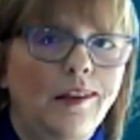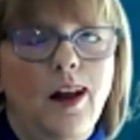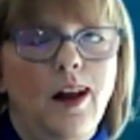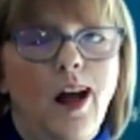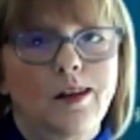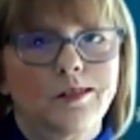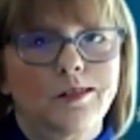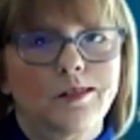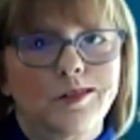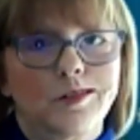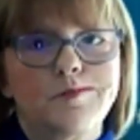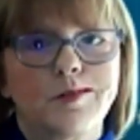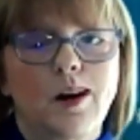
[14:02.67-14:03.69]
in
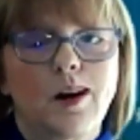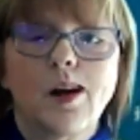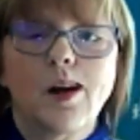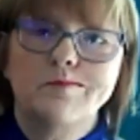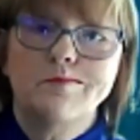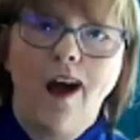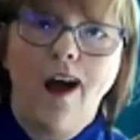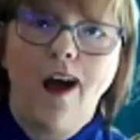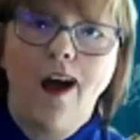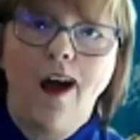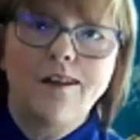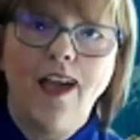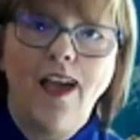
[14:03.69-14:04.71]
October. Bye
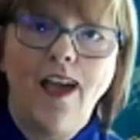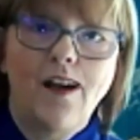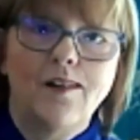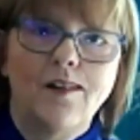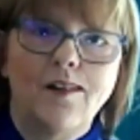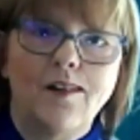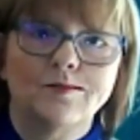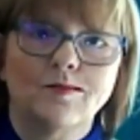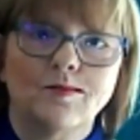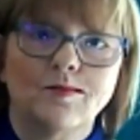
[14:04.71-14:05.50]
for now.